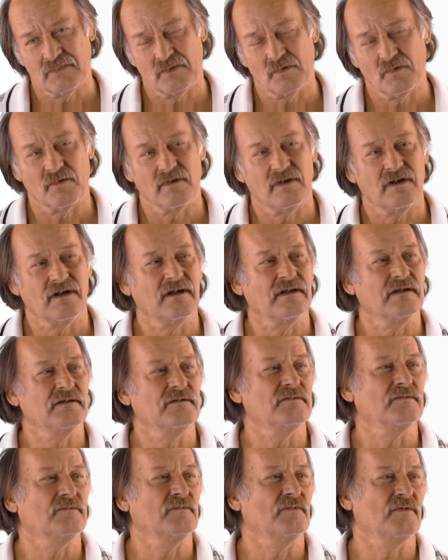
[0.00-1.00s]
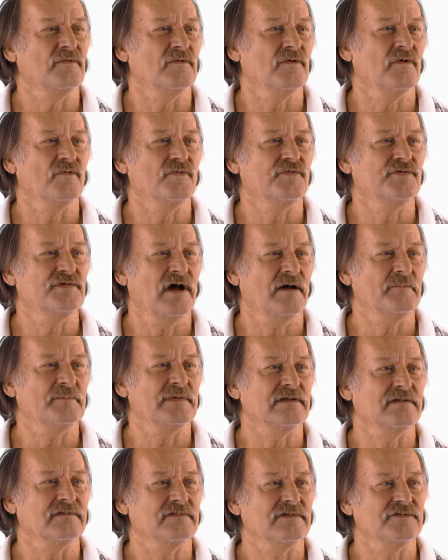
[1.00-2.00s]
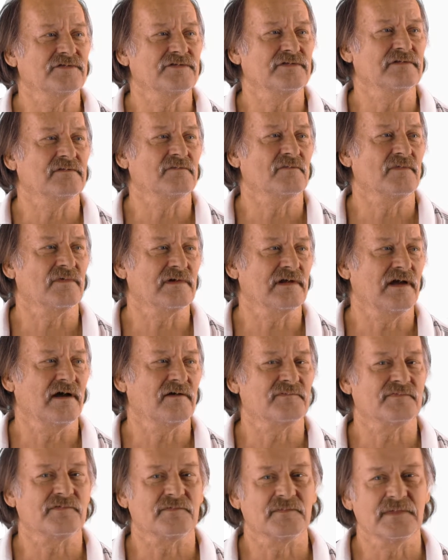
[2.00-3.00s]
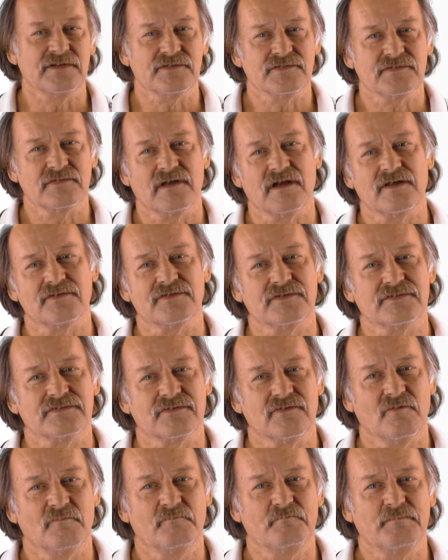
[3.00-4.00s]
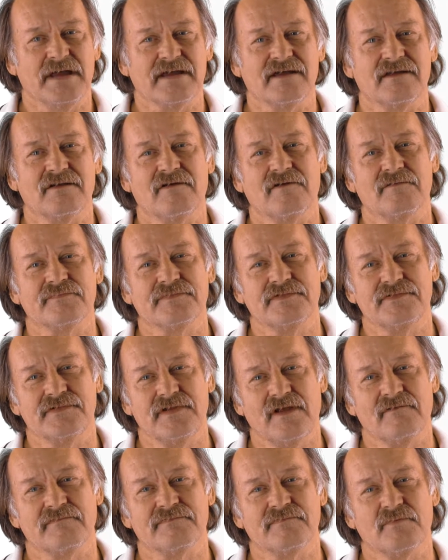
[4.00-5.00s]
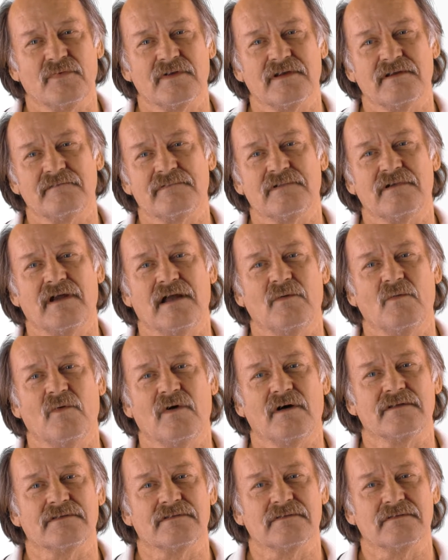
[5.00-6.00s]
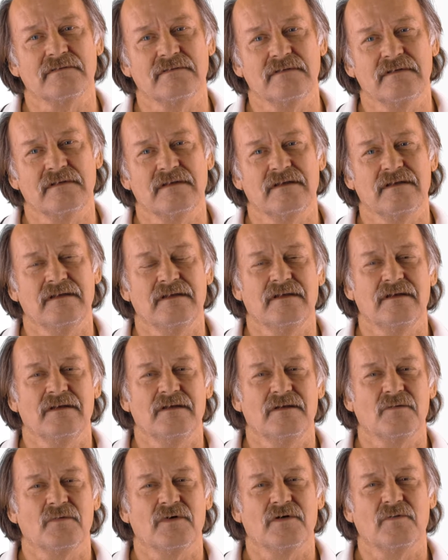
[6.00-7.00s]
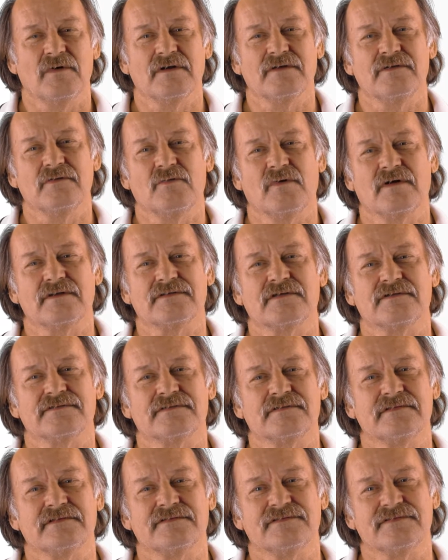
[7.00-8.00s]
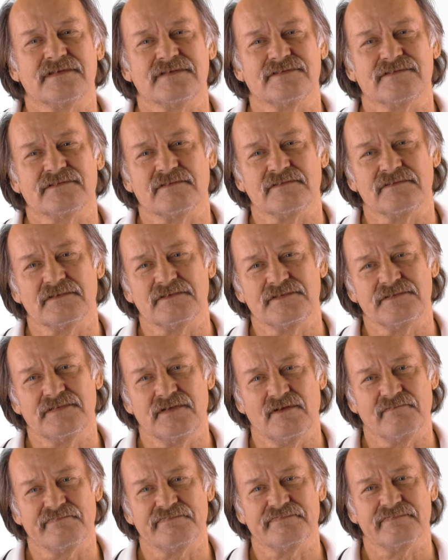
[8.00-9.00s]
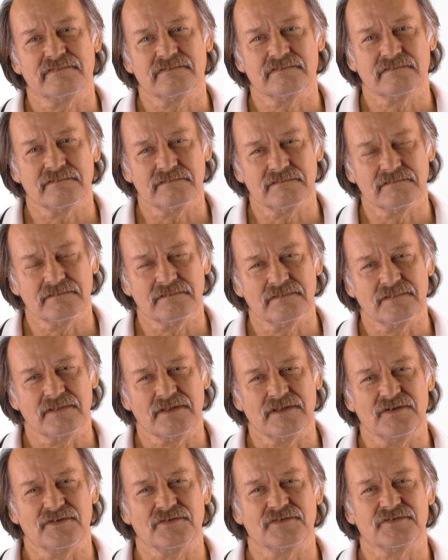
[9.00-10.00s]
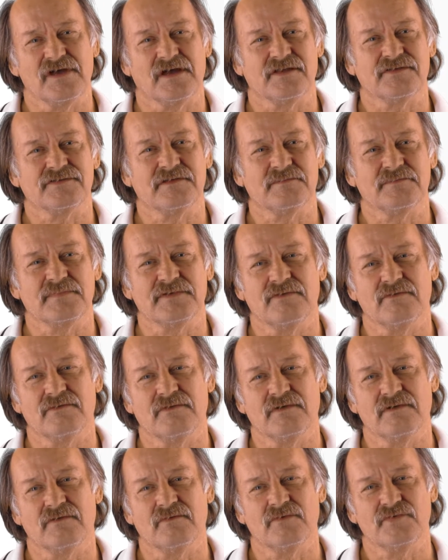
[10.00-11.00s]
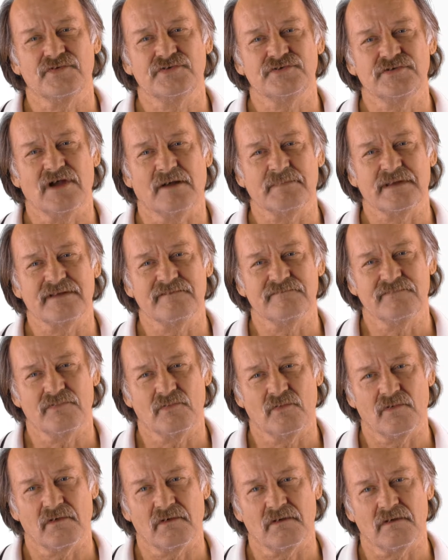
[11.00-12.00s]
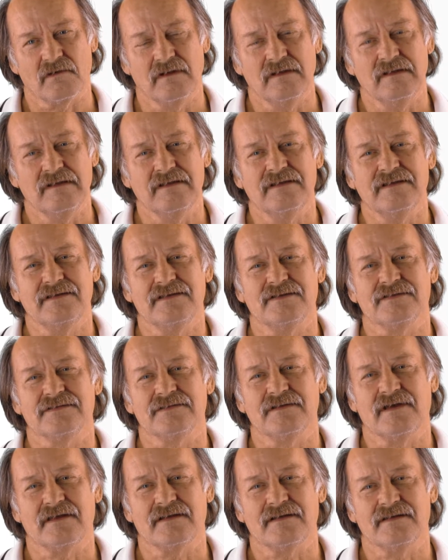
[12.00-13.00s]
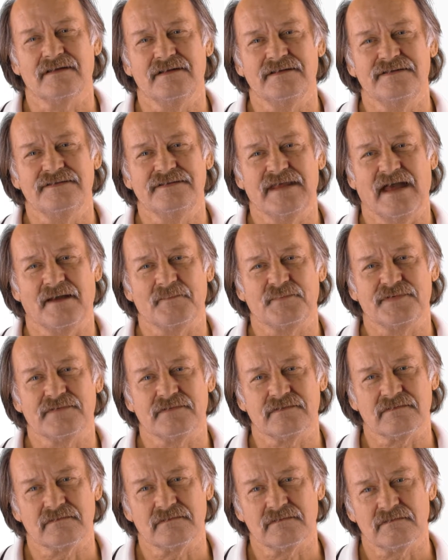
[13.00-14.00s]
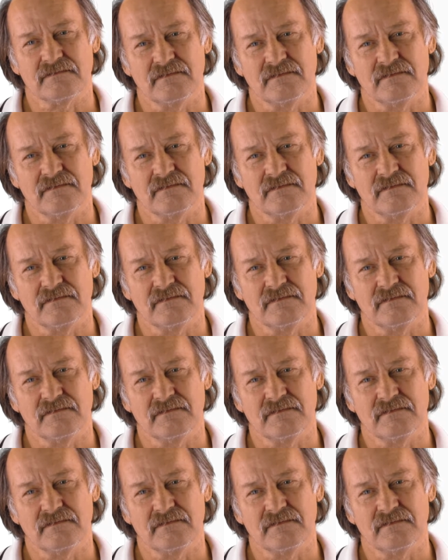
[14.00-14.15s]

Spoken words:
Or I will go shopping, this didn't work out for me, so I'll just go pick it off the shelf, whatever I want. Well, what you want doesn't exist on the shelf. It is not something you can go shopping for. It is not an adaptation.